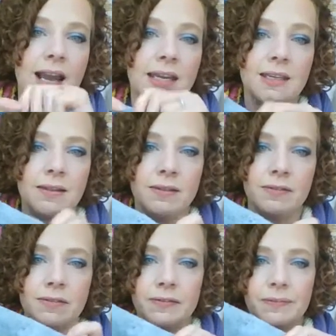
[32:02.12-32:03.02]
kind
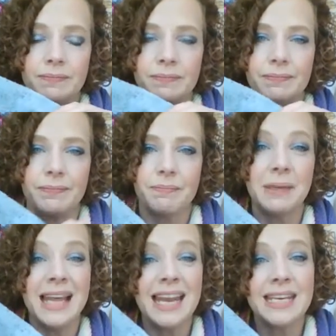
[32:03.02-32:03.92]
of
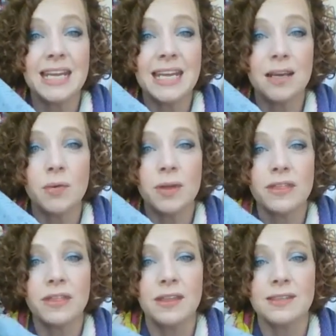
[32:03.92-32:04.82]
blending with
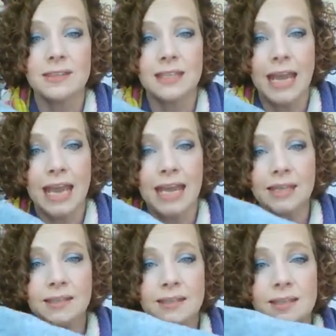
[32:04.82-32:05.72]
the
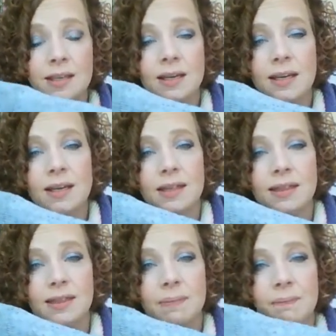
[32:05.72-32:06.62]
skeins,
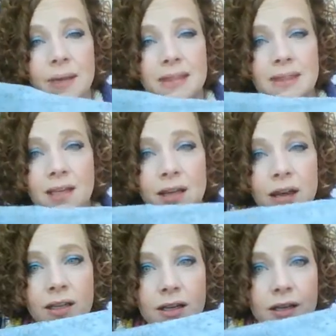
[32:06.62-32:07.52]
but the
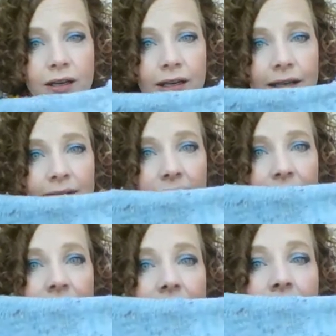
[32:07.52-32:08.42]
color is